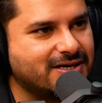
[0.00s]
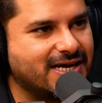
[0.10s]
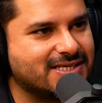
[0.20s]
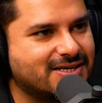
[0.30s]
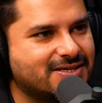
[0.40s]

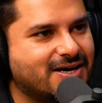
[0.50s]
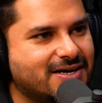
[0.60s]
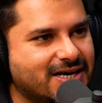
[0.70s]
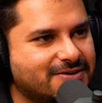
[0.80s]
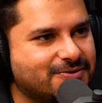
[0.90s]
as our
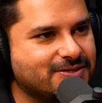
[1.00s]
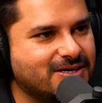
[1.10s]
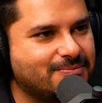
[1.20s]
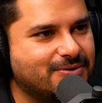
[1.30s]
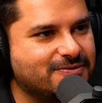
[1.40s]
target for the
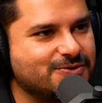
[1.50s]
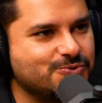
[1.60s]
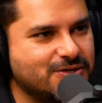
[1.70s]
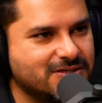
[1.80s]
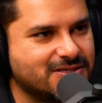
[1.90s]
number of
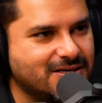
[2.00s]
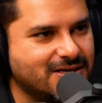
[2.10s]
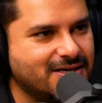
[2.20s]
users